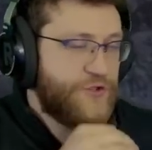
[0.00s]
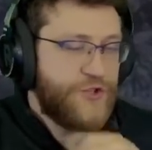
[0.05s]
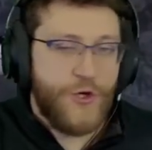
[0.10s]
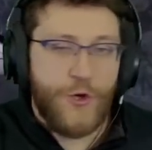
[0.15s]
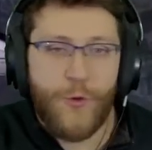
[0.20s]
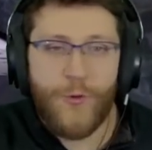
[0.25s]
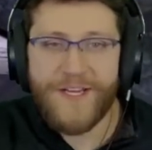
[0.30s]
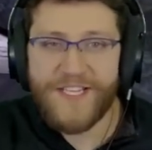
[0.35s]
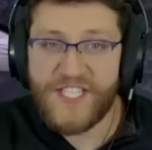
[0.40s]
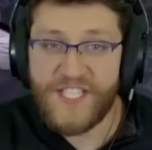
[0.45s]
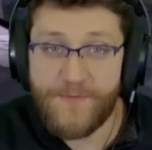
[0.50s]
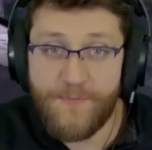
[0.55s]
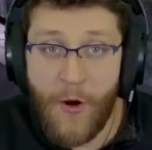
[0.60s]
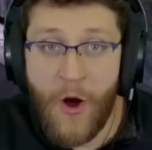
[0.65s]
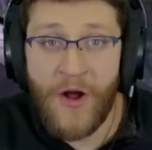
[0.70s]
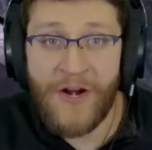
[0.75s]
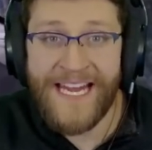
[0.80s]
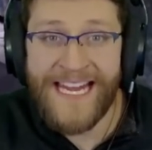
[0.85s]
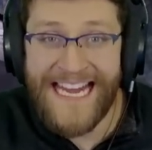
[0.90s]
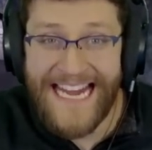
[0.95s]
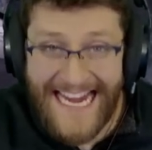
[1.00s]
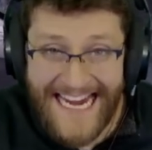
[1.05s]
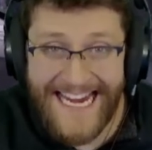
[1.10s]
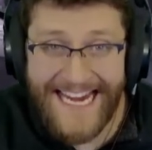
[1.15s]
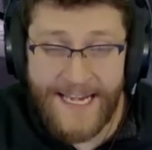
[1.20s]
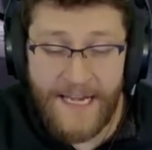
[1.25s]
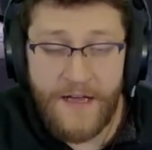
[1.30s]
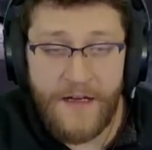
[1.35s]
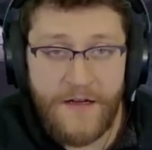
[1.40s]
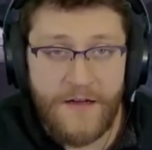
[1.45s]
2 is spawning
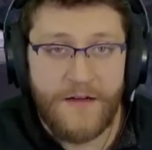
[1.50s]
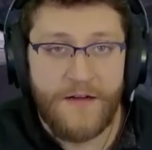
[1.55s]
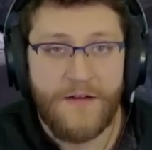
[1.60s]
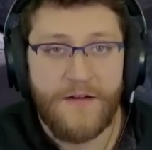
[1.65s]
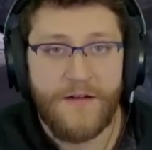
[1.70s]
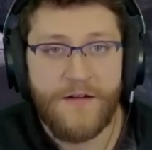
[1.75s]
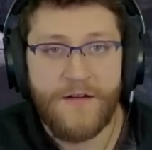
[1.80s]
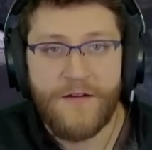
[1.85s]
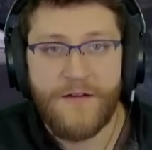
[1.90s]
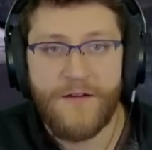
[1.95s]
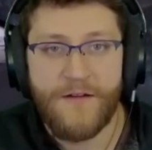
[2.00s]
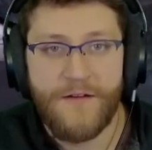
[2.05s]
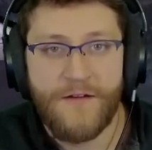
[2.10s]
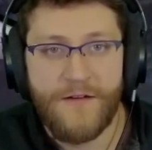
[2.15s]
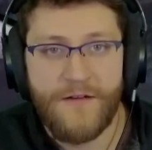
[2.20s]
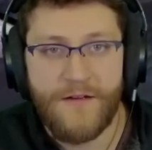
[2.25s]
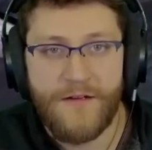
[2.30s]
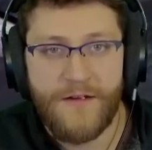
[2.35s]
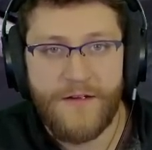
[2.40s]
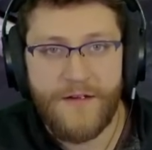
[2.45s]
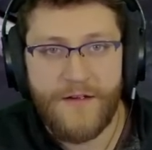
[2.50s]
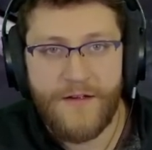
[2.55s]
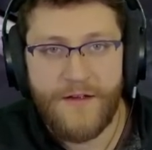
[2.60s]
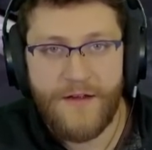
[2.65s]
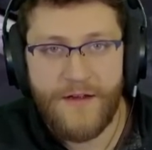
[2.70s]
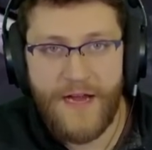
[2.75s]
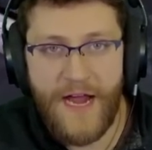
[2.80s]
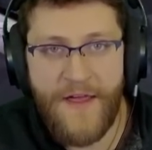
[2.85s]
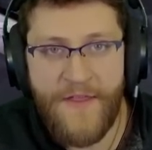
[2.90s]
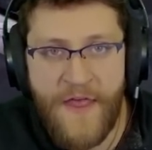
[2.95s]
in,
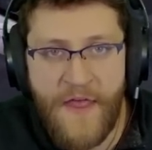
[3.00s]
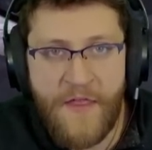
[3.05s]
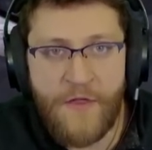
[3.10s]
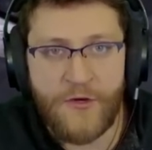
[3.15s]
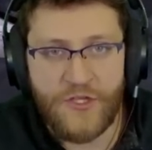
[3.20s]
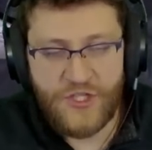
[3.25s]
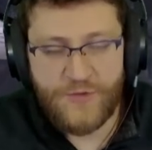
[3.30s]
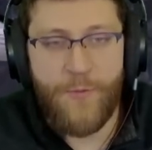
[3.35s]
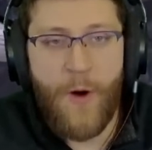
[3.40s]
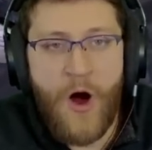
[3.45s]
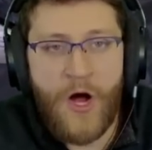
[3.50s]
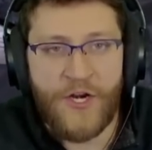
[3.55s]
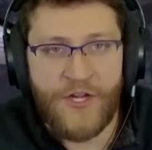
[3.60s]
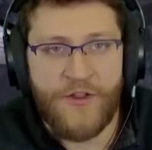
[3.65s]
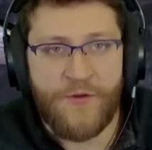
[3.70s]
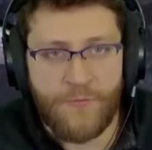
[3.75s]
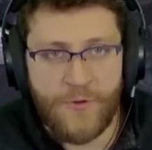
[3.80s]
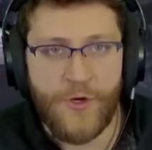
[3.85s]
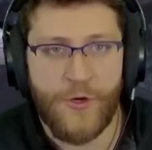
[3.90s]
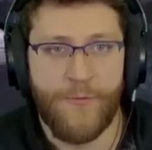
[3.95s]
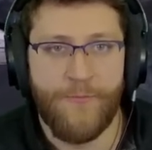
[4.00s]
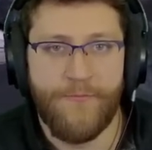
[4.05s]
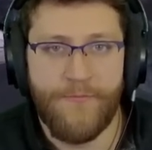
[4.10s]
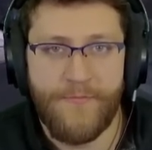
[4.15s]
and then they'll spawn in the room.